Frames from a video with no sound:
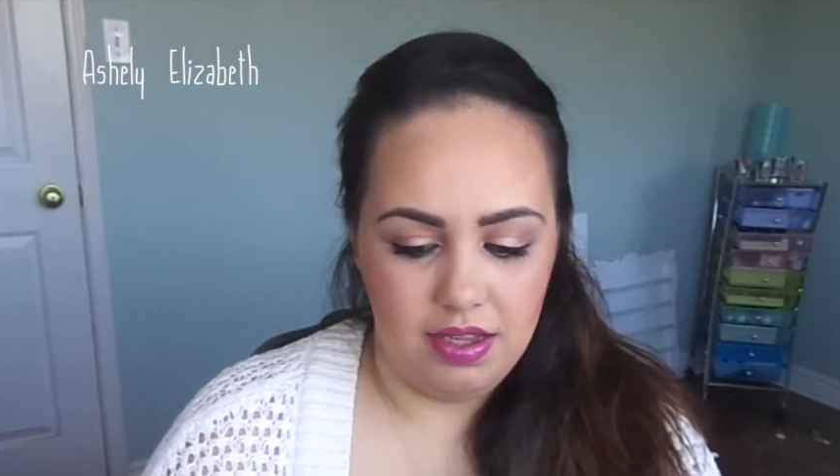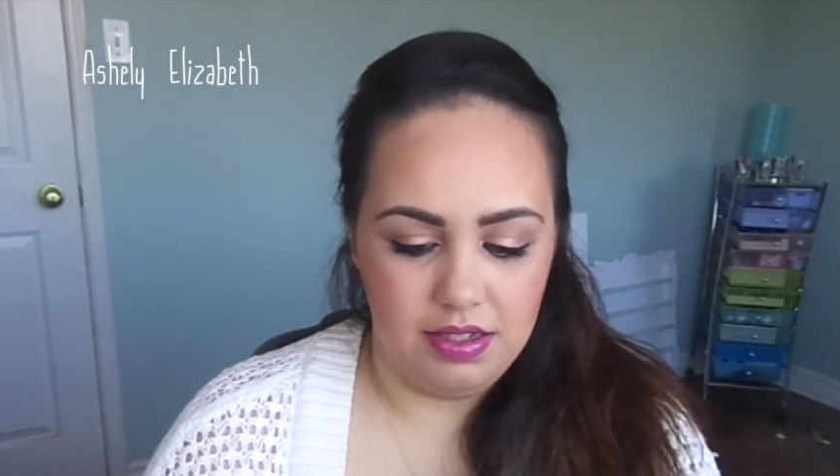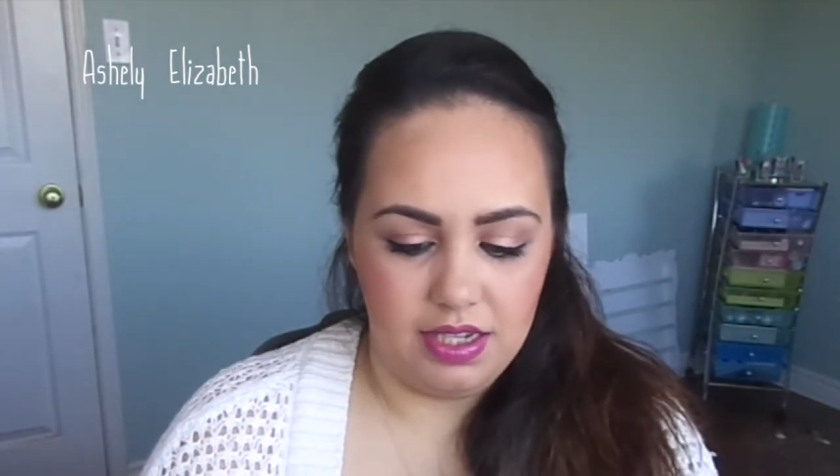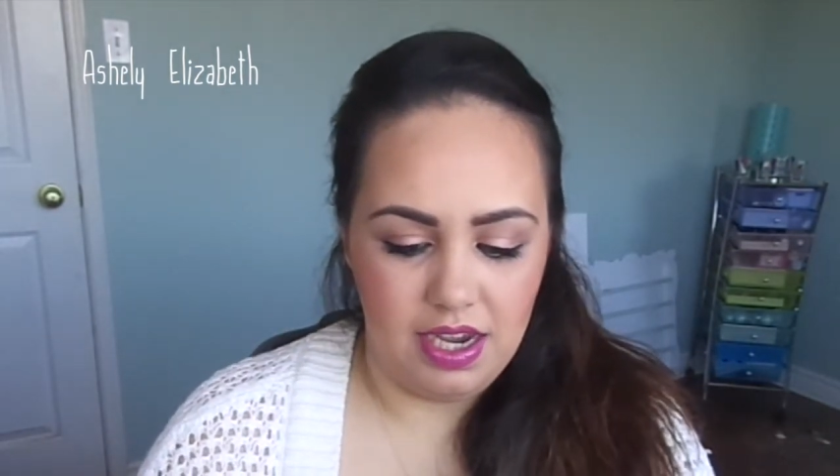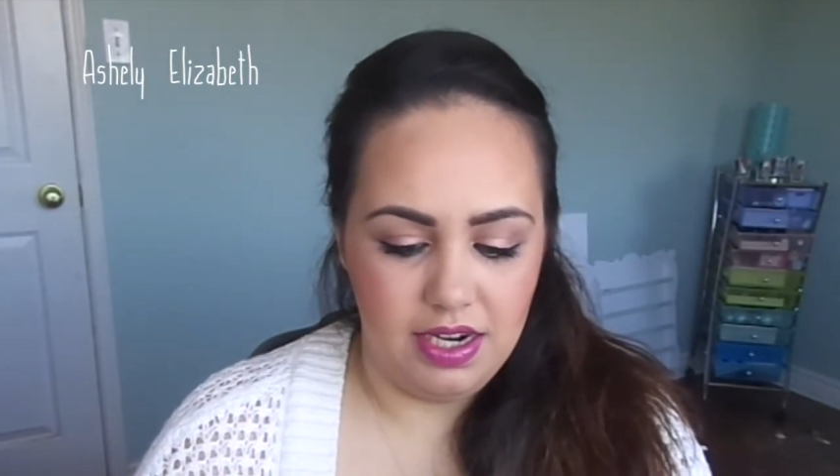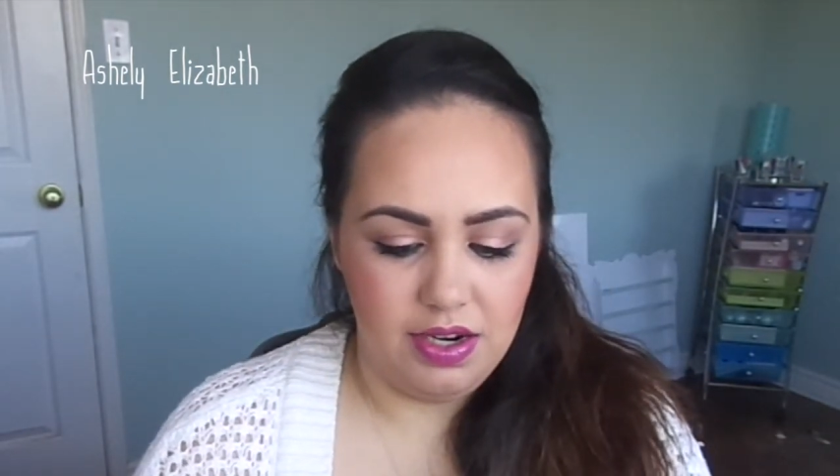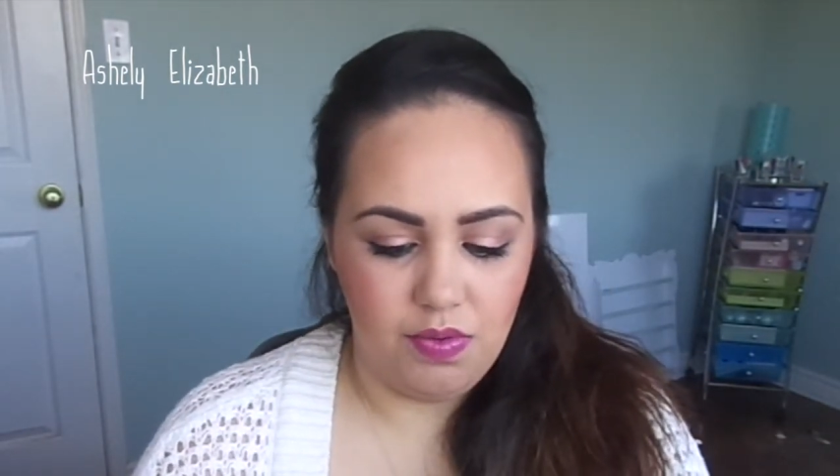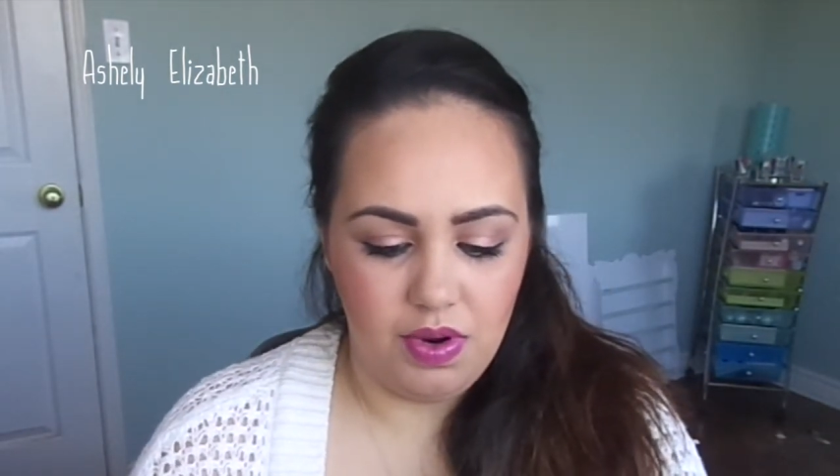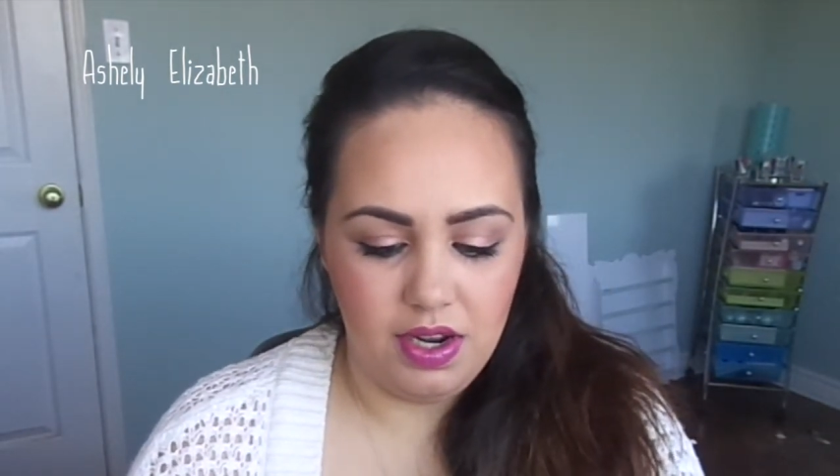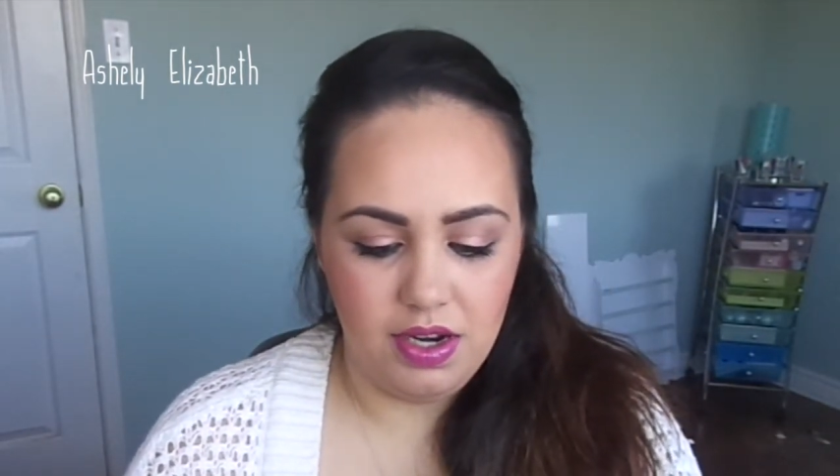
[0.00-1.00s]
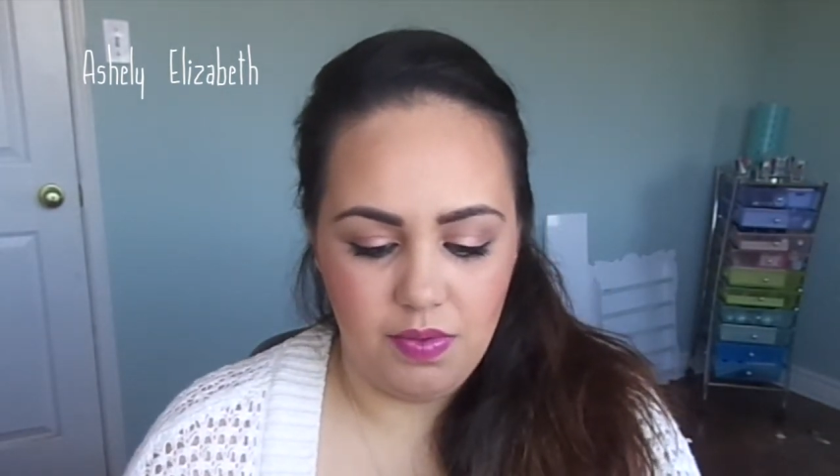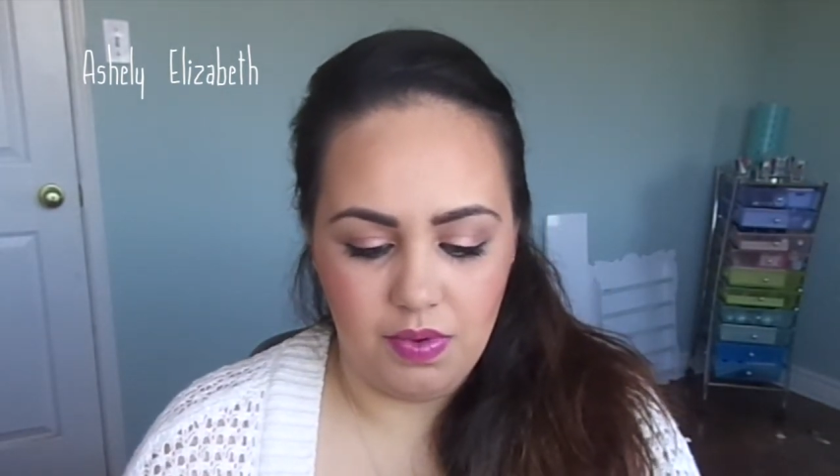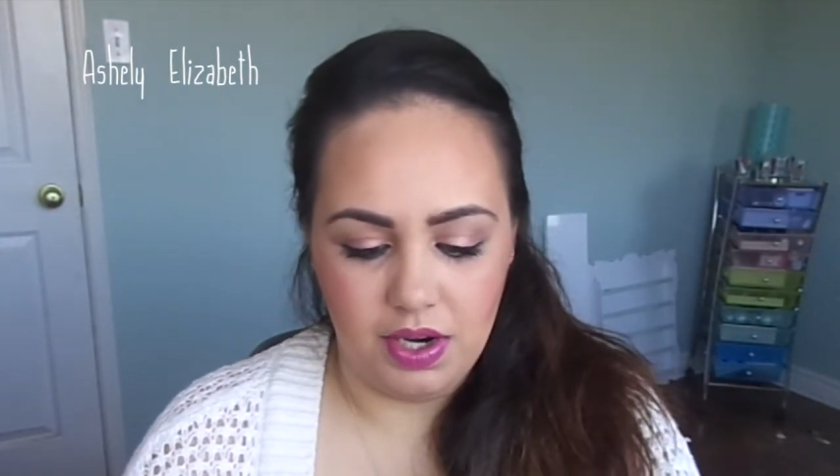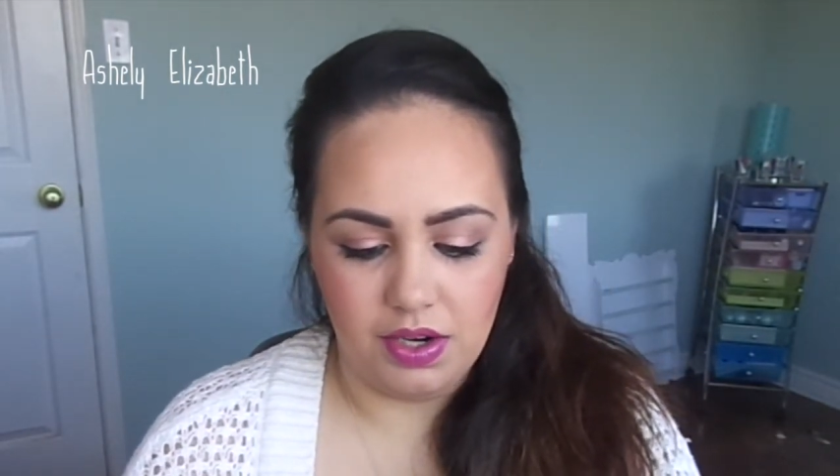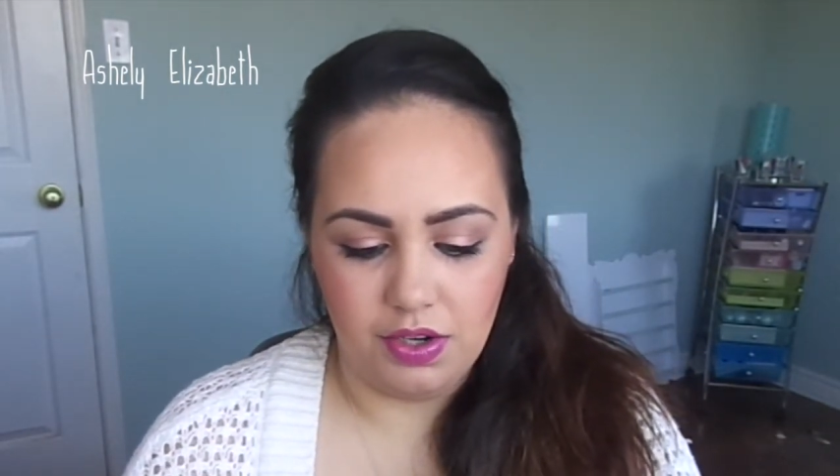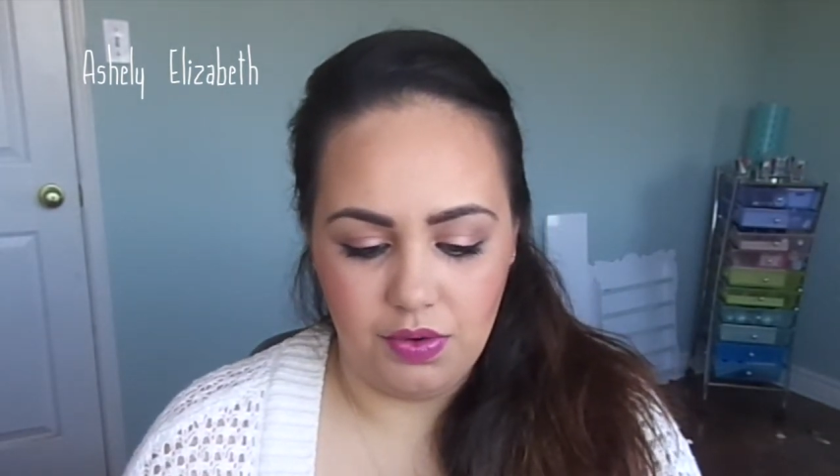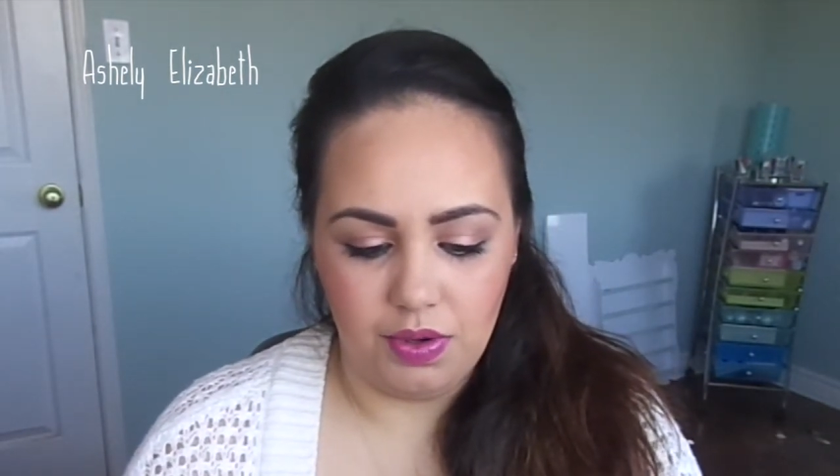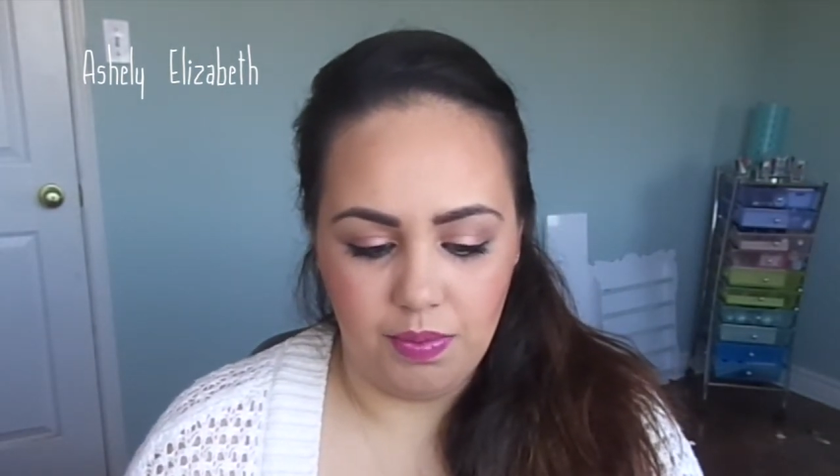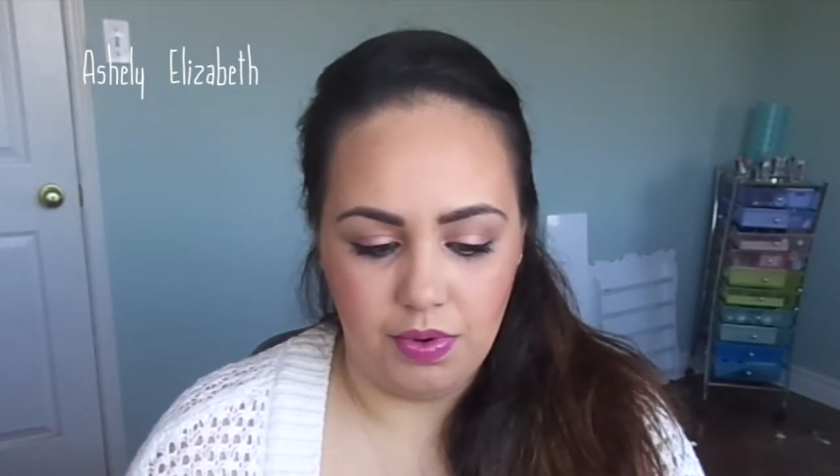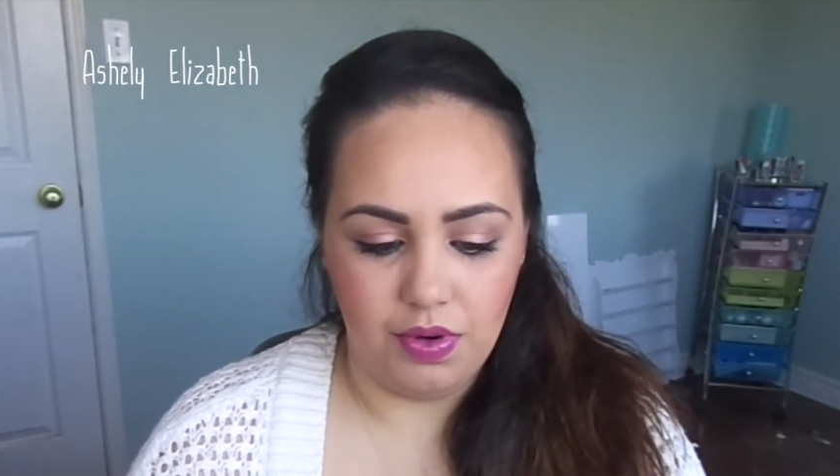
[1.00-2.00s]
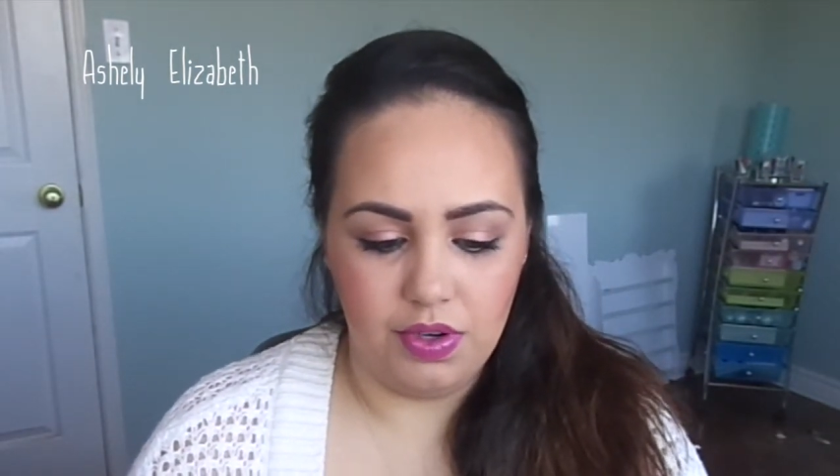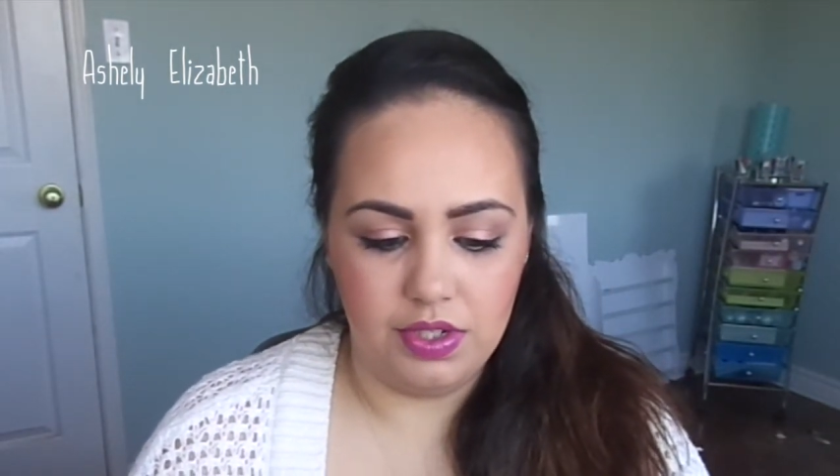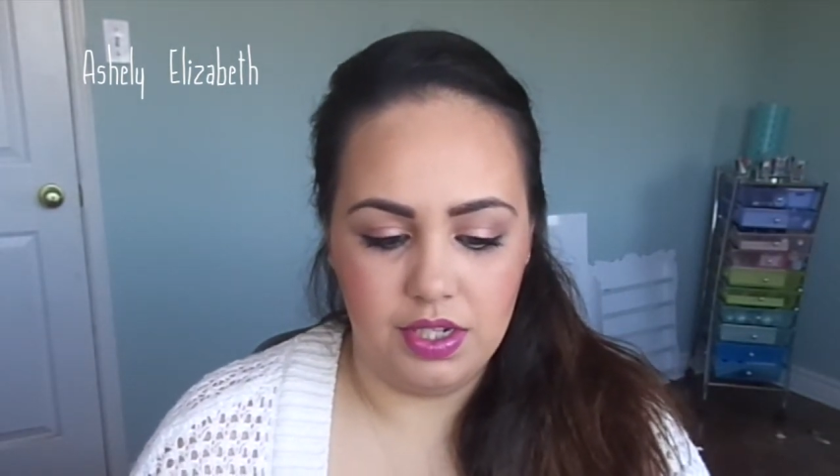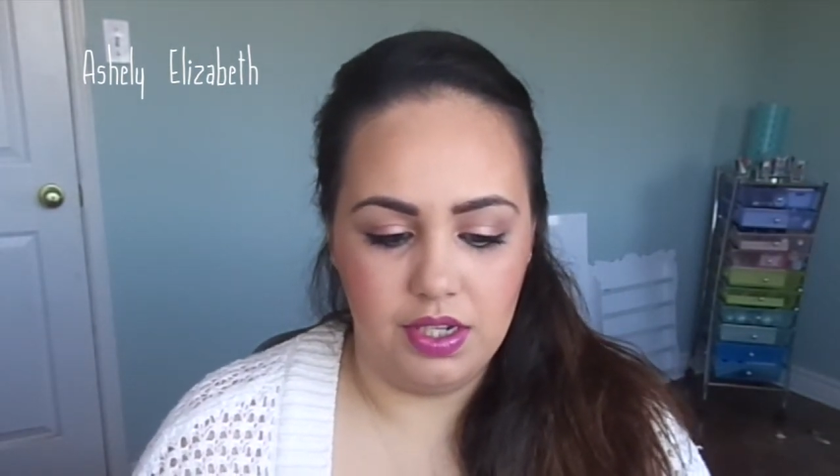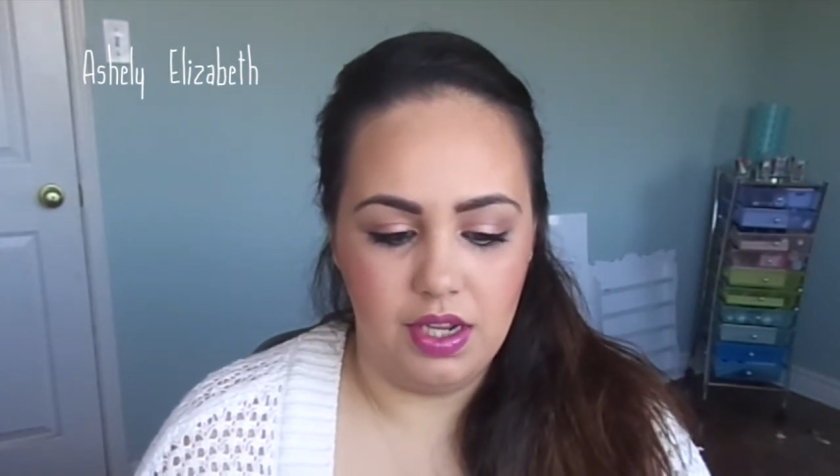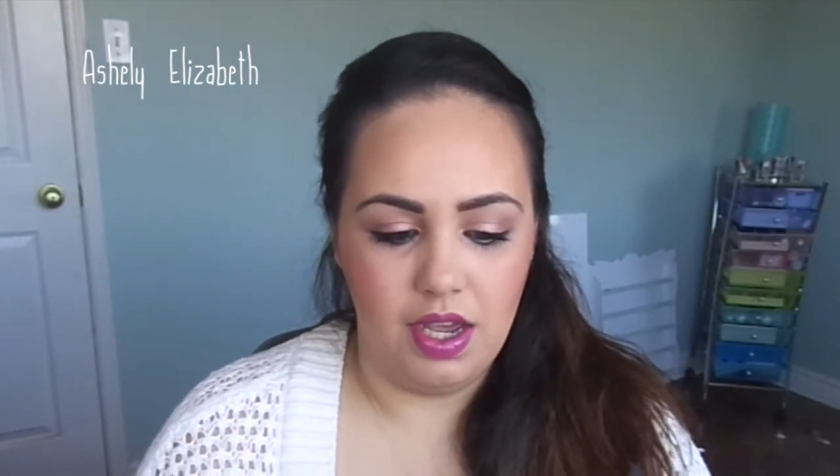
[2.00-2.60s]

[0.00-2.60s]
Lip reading: sided one where you can put